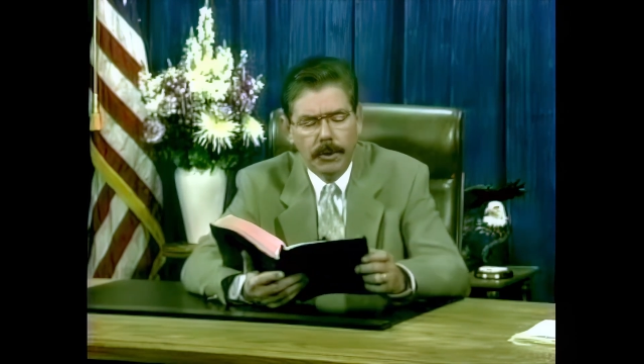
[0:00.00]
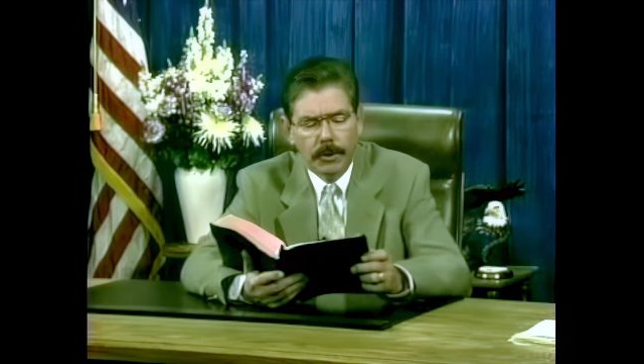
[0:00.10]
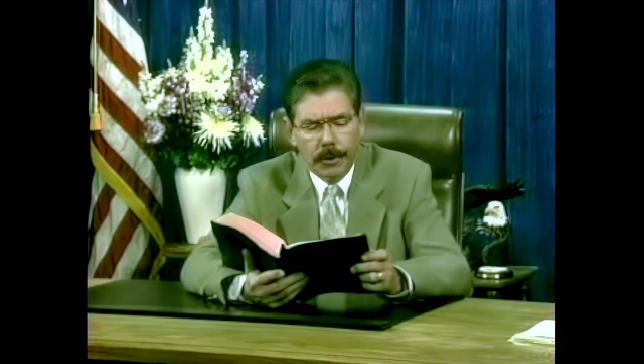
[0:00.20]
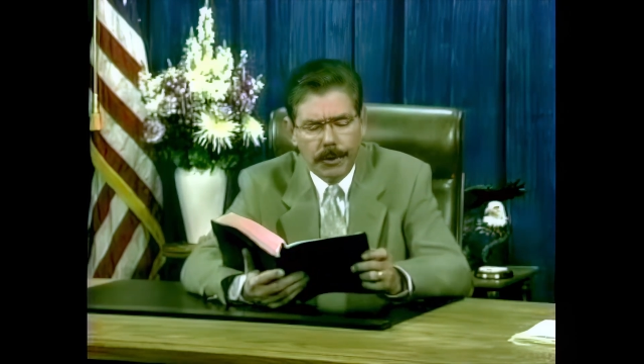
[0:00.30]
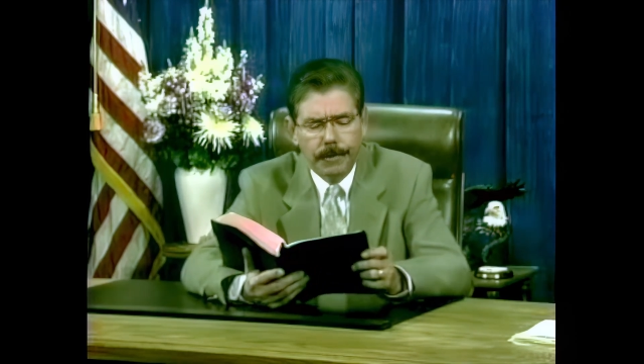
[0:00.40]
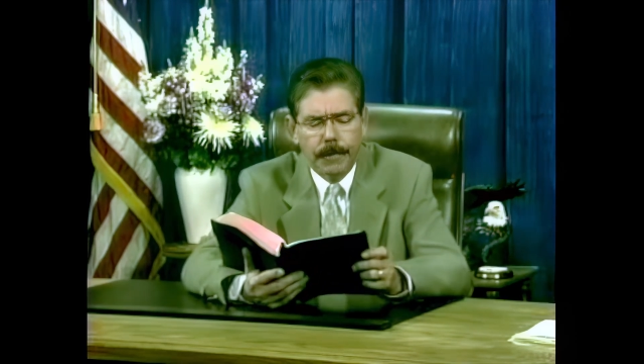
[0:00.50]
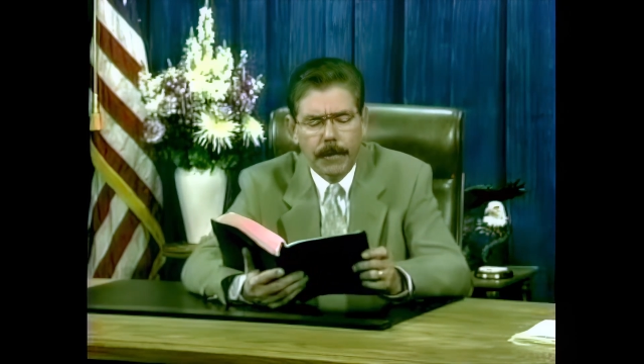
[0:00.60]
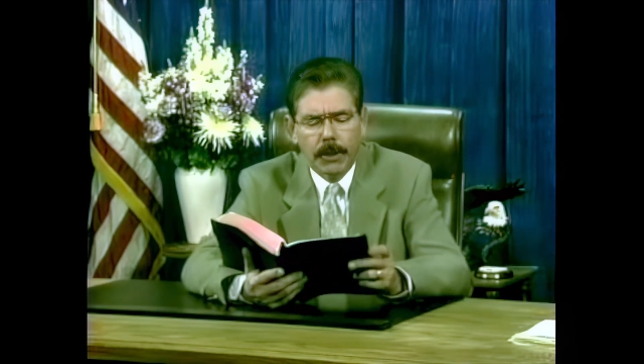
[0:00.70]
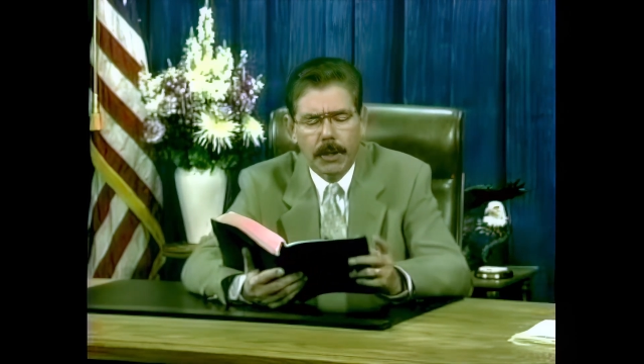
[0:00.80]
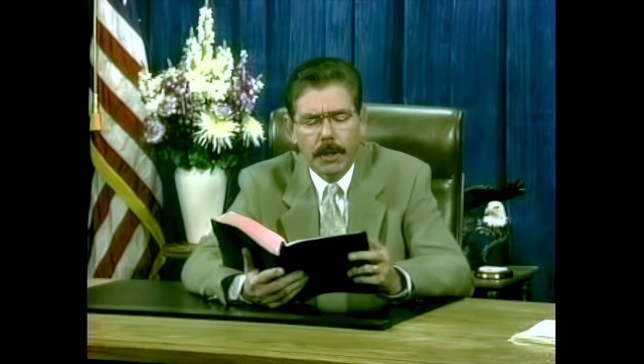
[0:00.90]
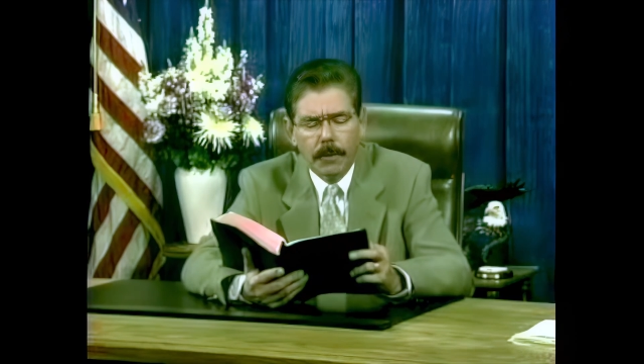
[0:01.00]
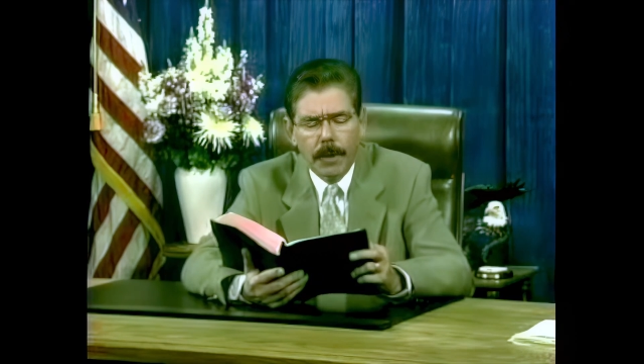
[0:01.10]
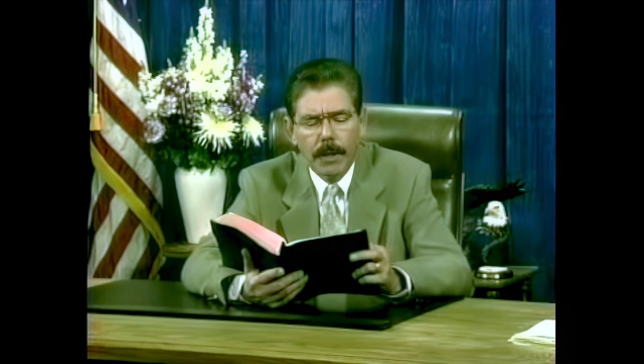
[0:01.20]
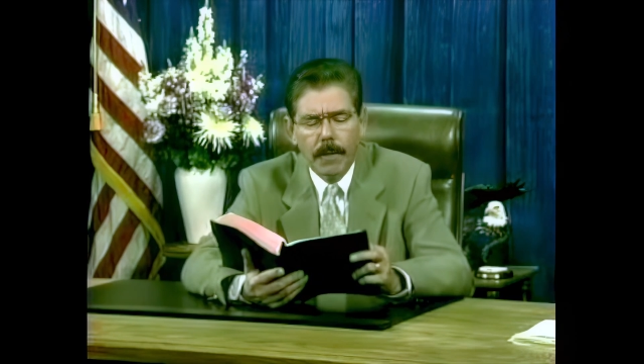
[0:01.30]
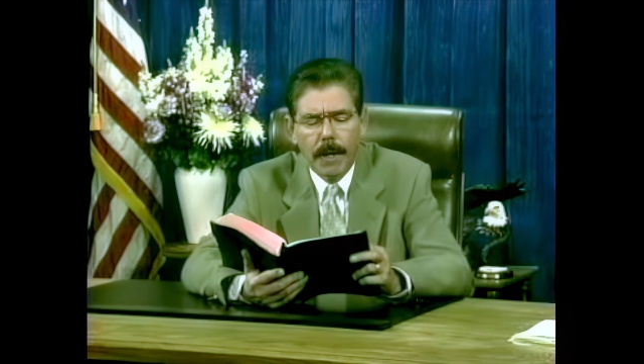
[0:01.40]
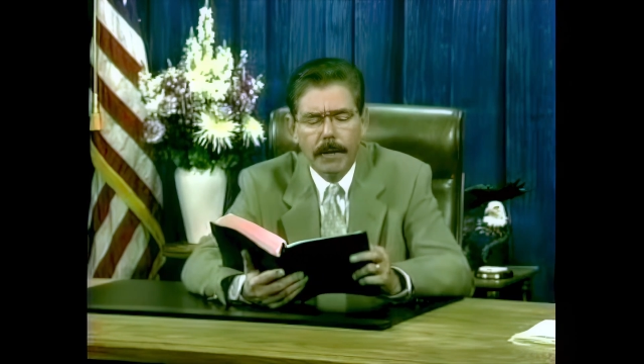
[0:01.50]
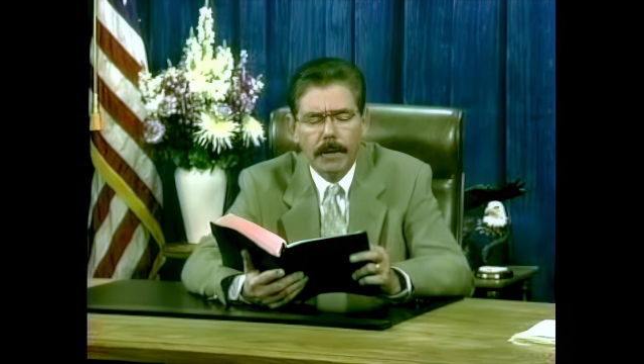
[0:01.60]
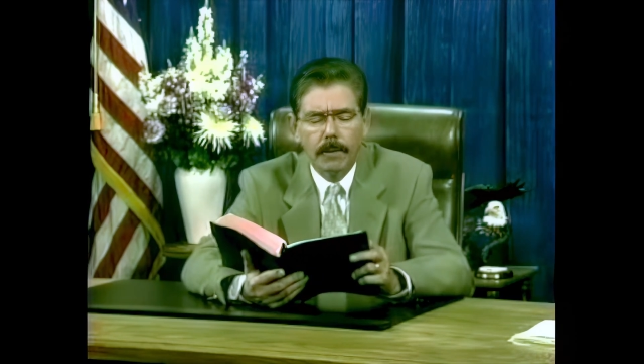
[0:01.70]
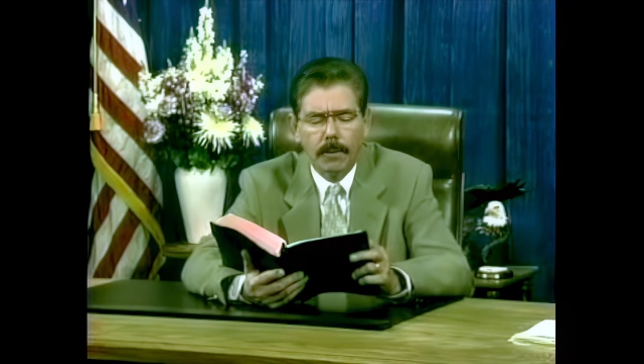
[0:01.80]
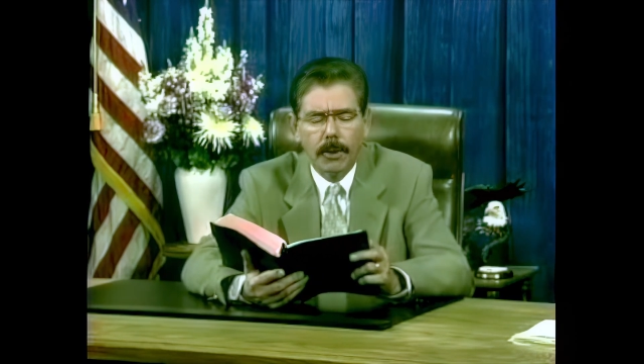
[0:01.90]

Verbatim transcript: So let's get real about this.